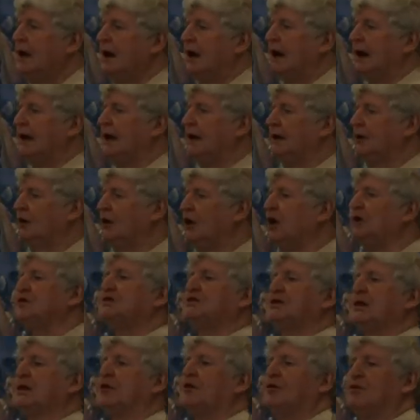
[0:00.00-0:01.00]
I hear
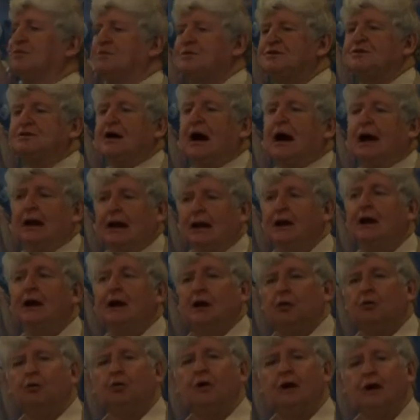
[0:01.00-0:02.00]
lots of groups say
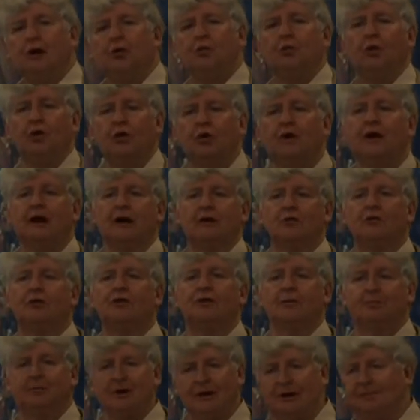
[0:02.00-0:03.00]
we are working with
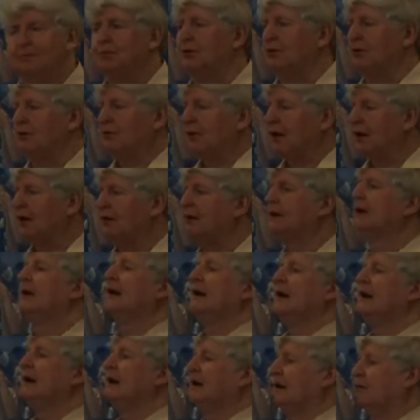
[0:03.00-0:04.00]
the people. Well,
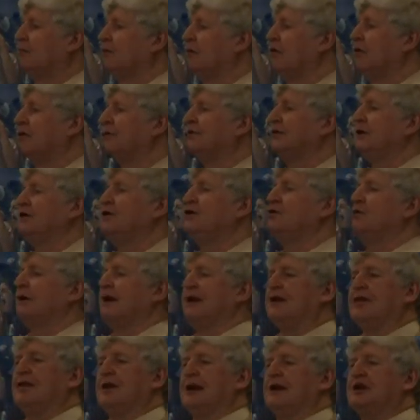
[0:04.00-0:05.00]
we're often
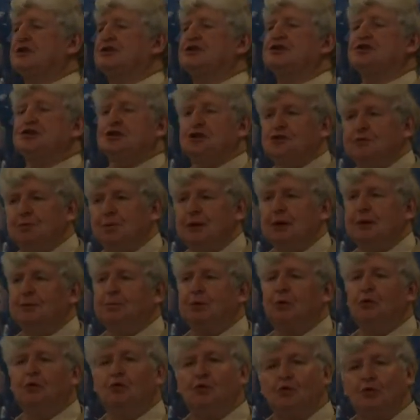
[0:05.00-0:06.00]
doing things to
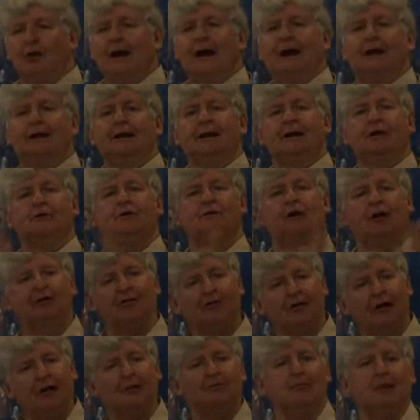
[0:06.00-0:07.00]
people. Rarely do I
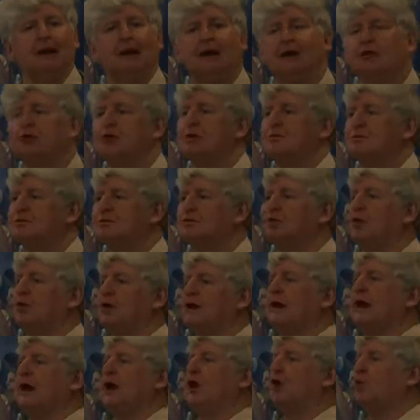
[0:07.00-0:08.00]
find many groups
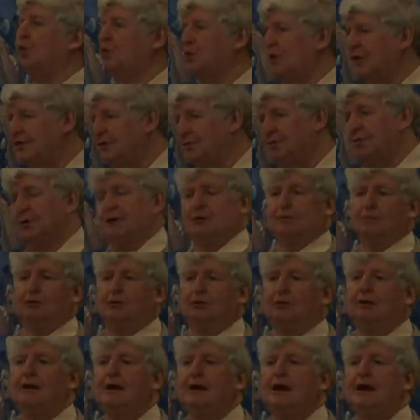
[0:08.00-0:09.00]
working with people.